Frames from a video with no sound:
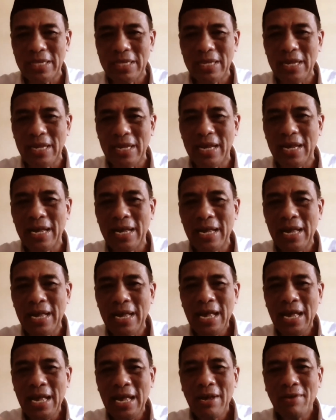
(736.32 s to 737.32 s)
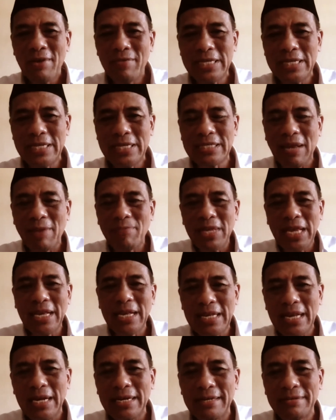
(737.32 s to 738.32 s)
something what
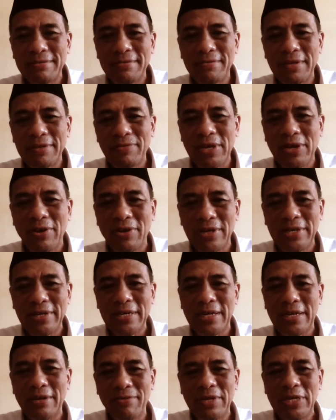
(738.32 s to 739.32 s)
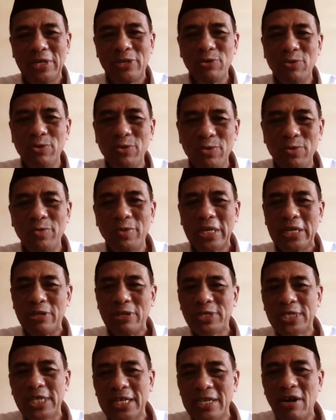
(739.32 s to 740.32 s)
we call we do with using the
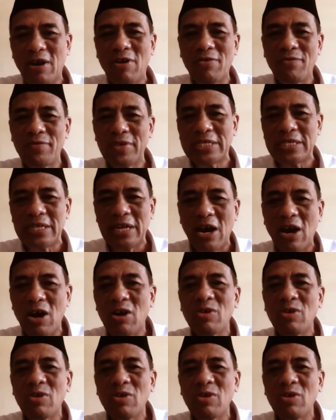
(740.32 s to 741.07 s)
office now,